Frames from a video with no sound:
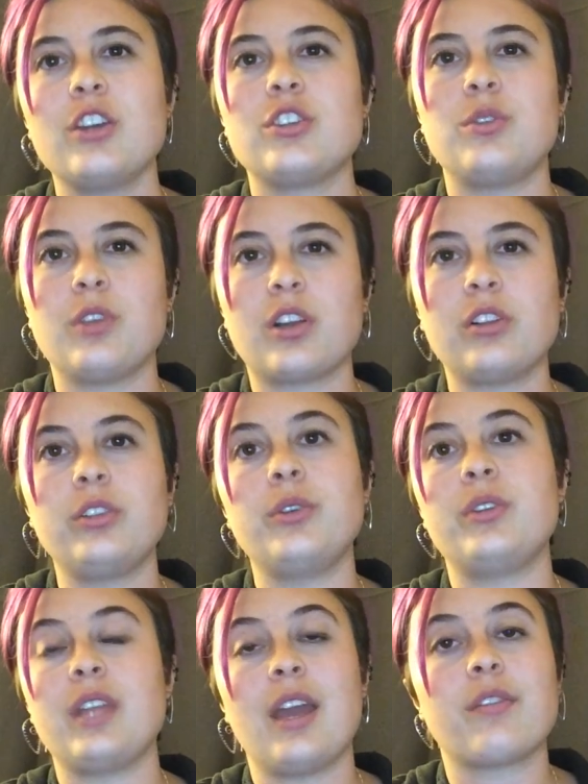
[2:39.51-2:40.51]
to
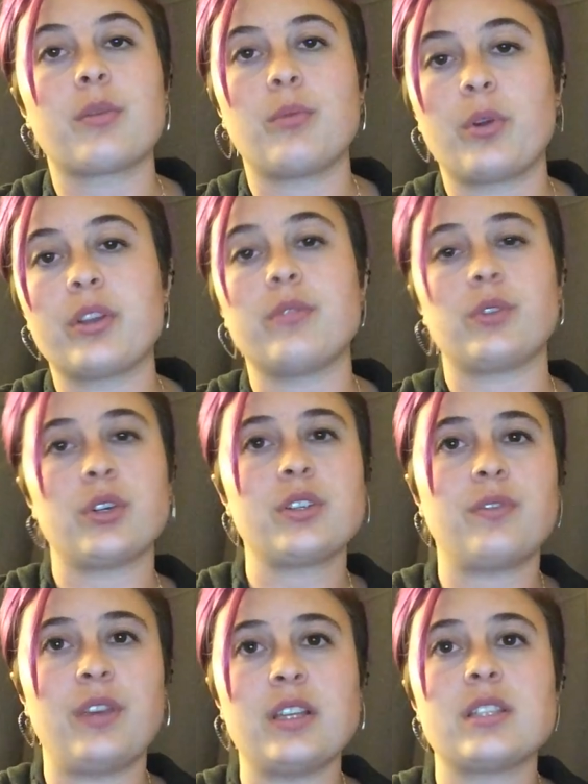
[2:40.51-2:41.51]
include the ever more
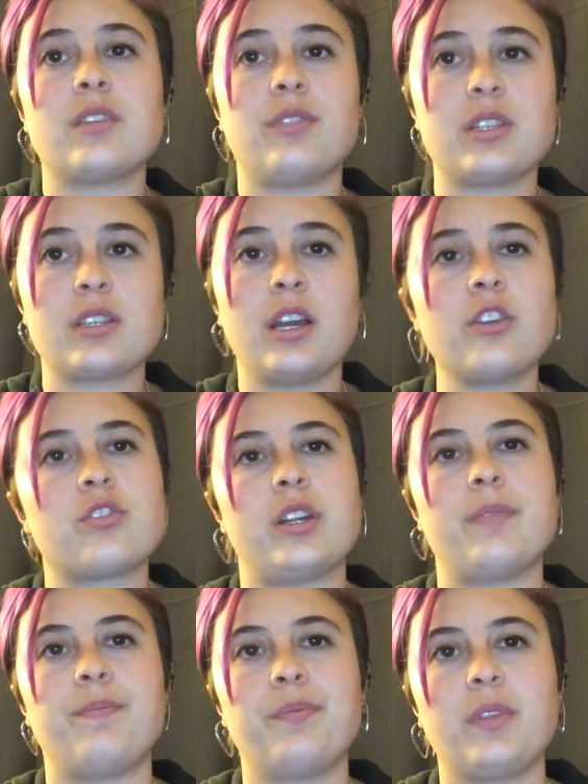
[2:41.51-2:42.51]
diverse face of this country.